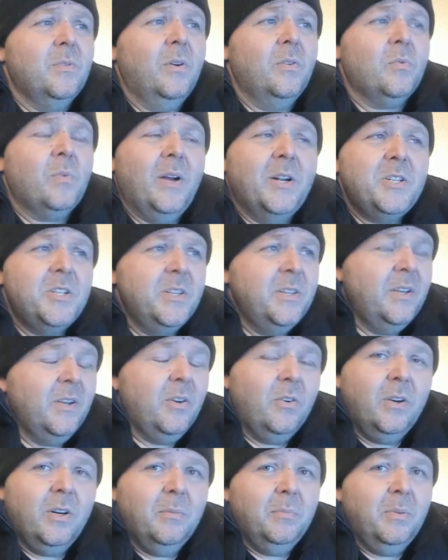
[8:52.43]
I was watching The
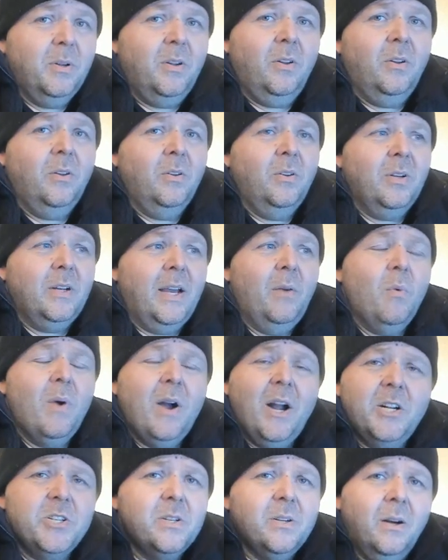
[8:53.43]
Incredible Hulk. I
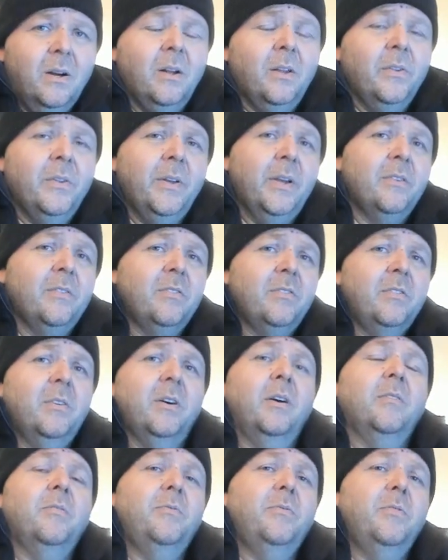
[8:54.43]
watched all that
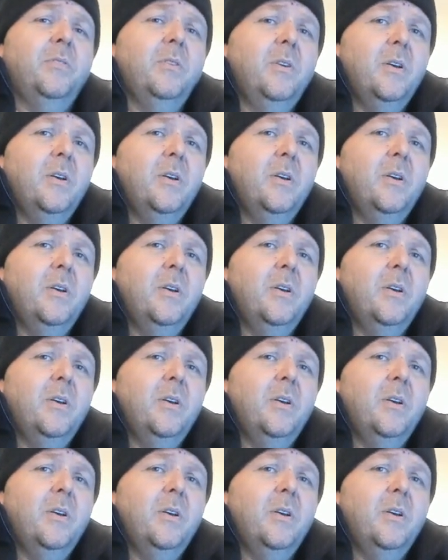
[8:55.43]
stuff.